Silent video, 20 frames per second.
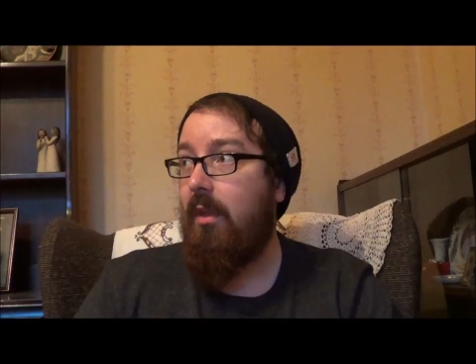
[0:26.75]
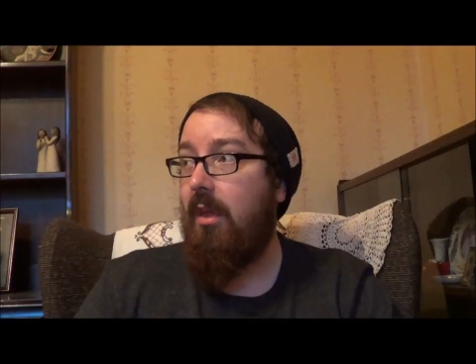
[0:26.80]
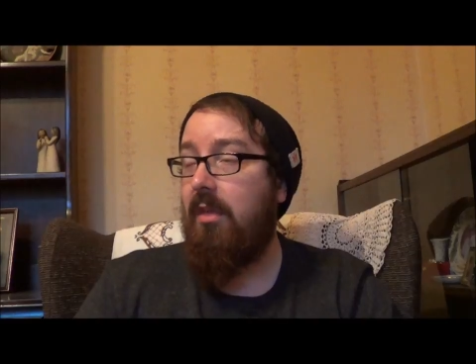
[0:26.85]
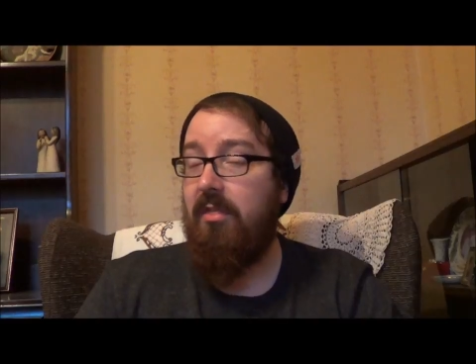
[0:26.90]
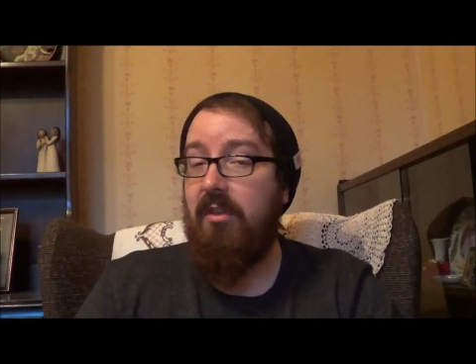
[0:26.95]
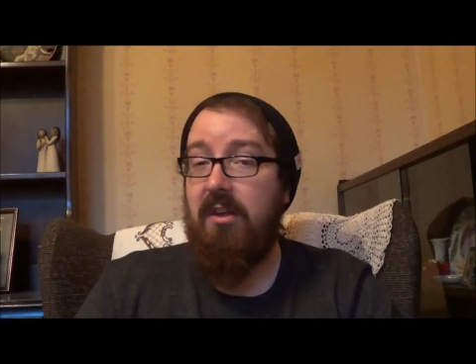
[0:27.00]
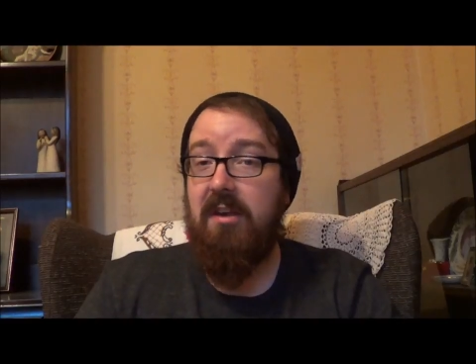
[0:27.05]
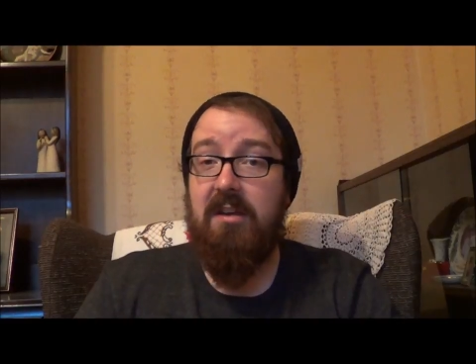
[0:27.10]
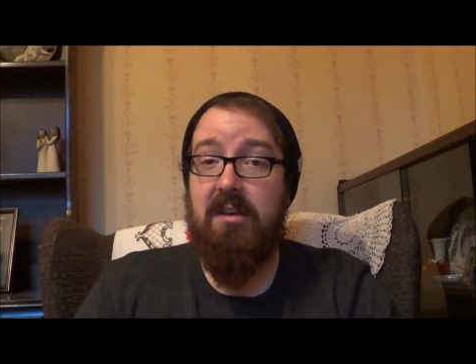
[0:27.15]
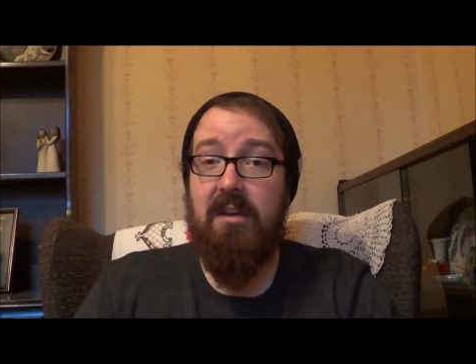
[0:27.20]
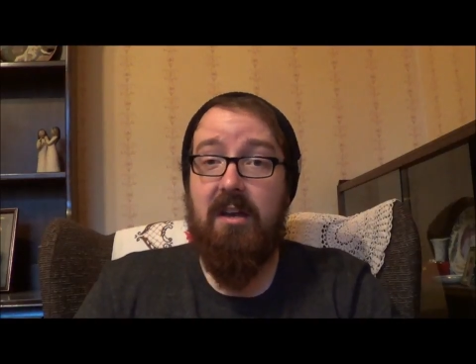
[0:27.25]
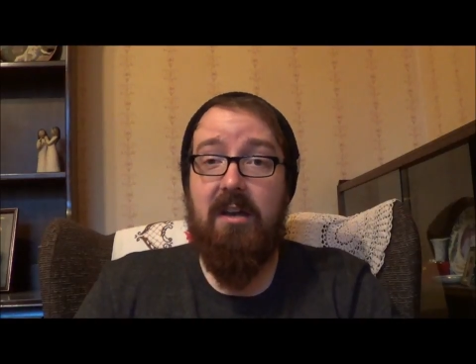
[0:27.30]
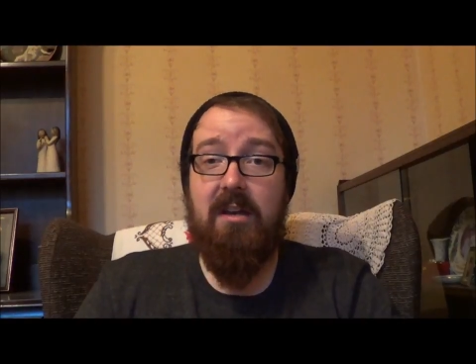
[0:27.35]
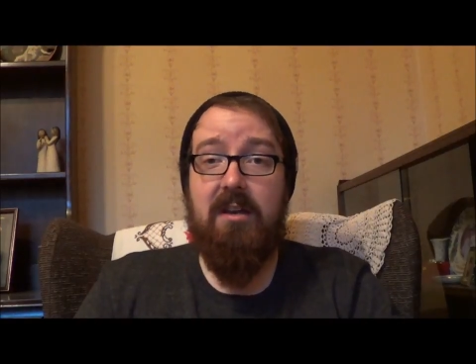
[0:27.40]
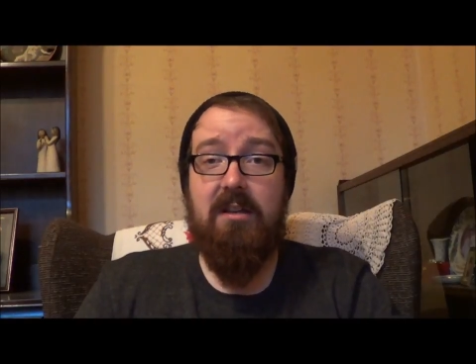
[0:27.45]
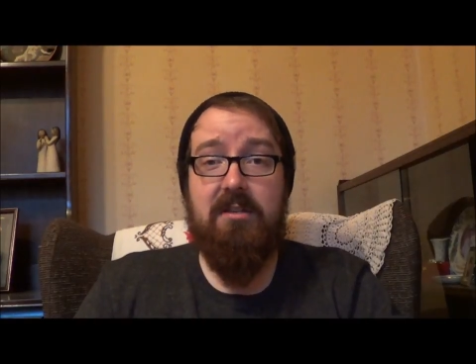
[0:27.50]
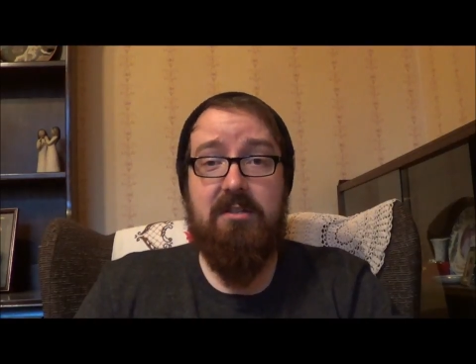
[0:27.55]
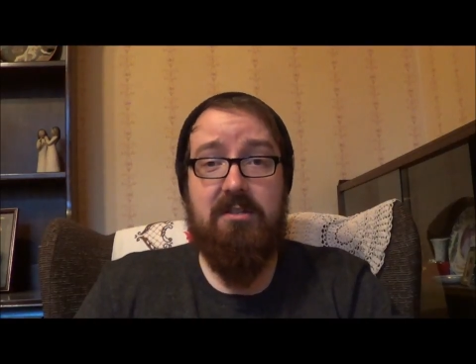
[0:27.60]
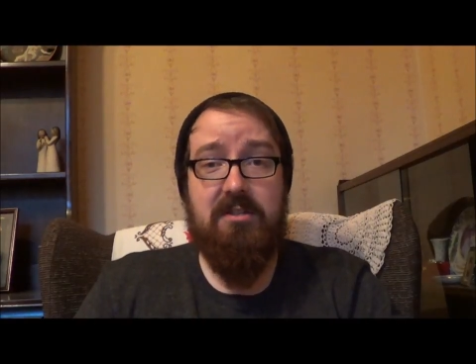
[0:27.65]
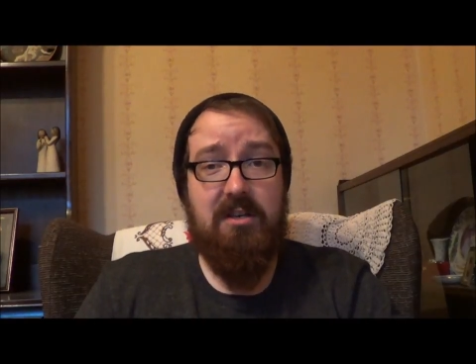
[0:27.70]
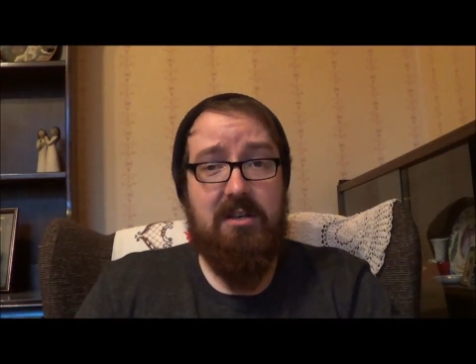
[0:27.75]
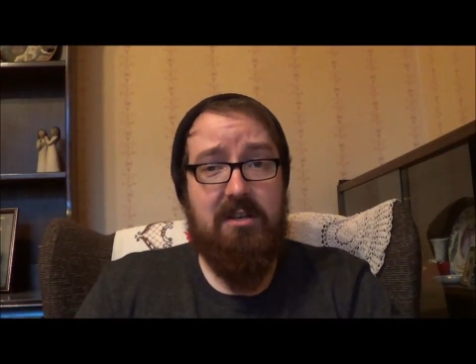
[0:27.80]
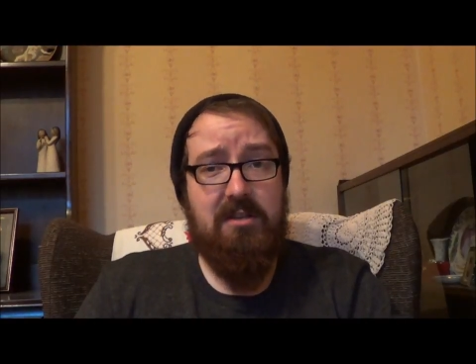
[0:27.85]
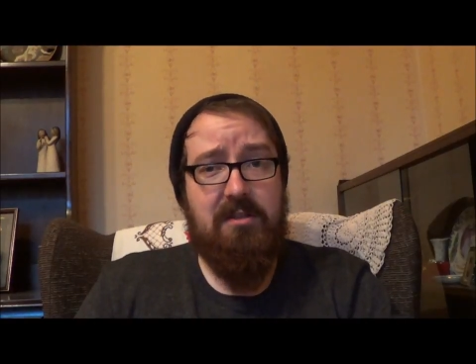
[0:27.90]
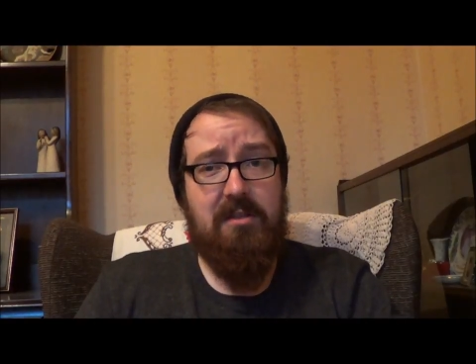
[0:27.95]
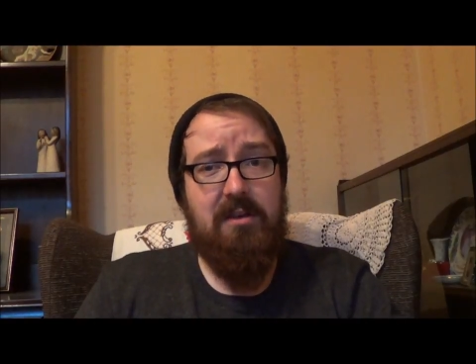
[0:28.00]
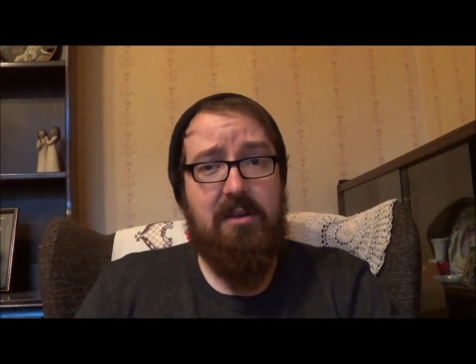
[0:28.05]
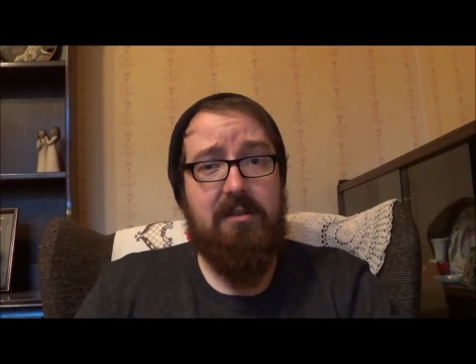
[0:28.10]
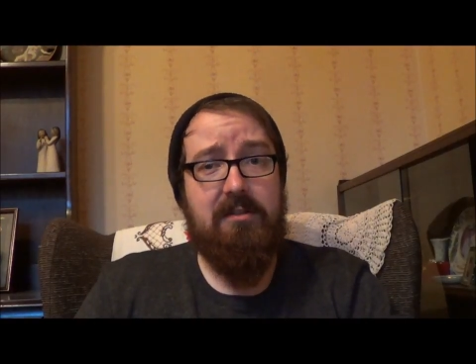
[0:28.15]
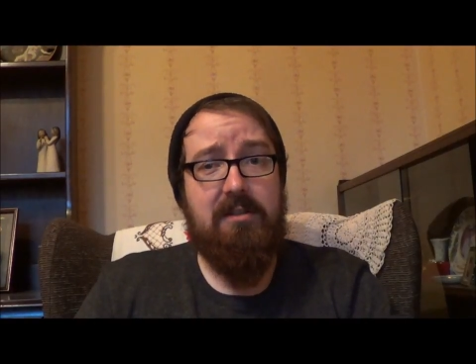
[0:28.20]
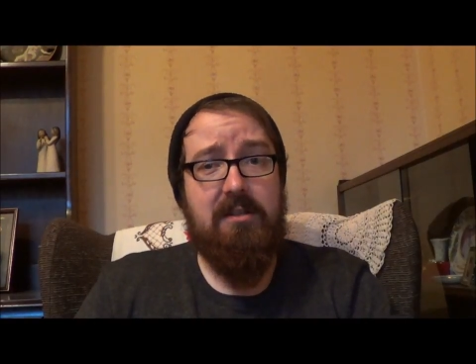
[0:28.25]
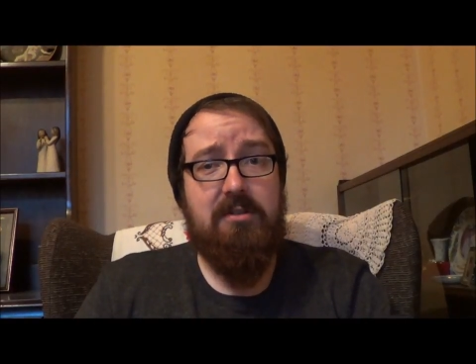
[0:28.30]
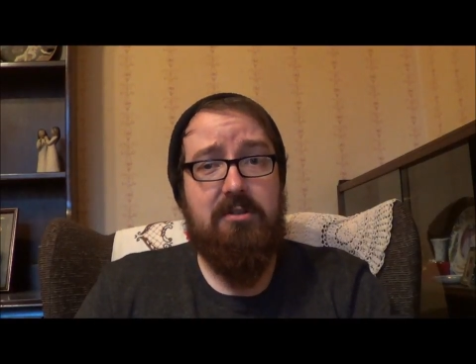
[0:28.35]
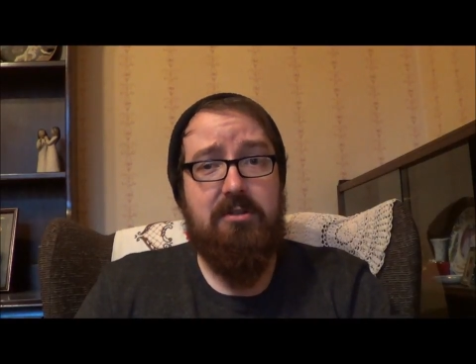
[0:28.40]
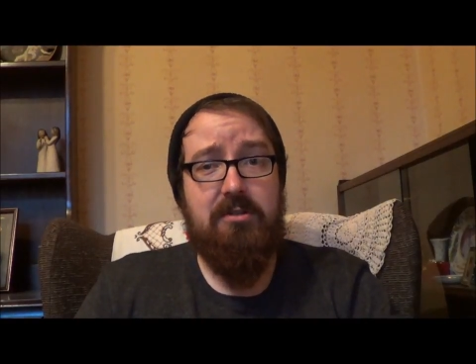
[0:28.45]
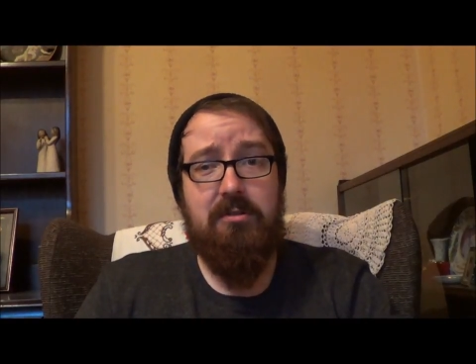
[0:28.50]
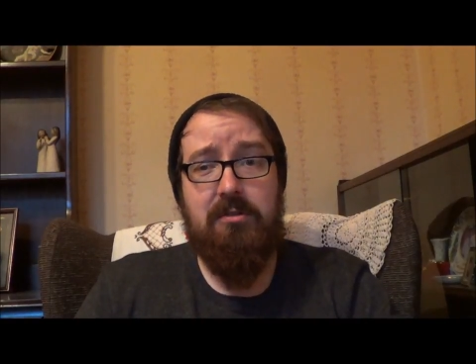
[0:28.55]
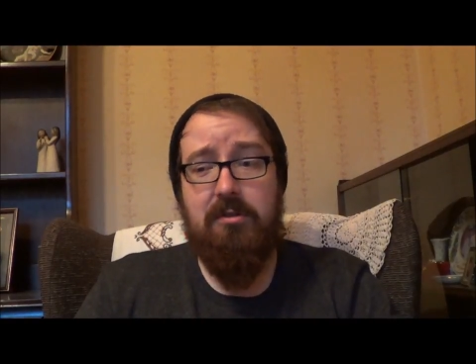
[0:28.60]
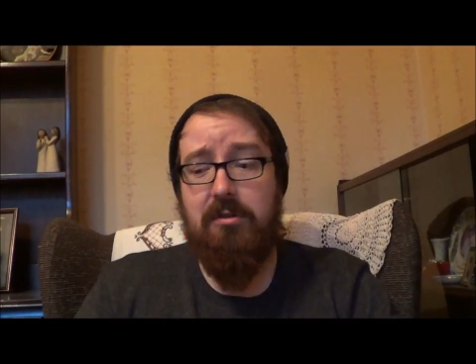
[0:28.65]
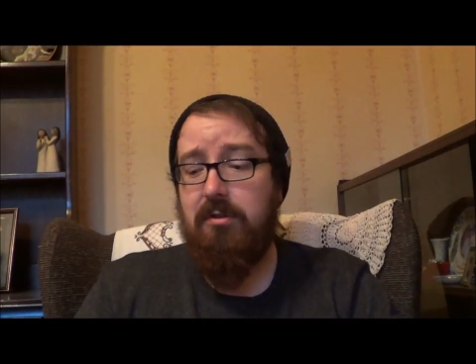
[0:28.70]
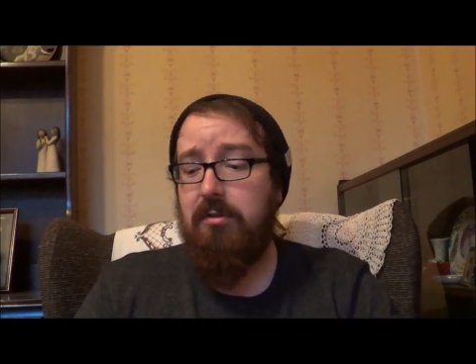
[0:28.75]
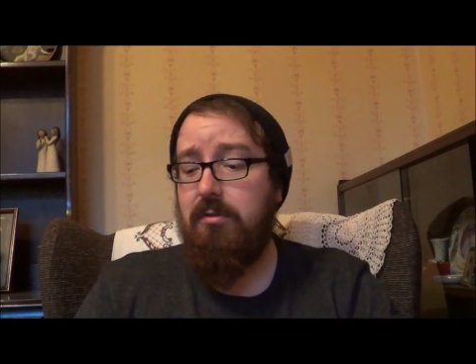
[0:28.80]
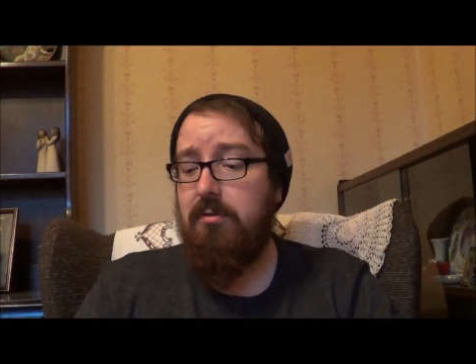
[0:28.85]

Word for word: the sixth edition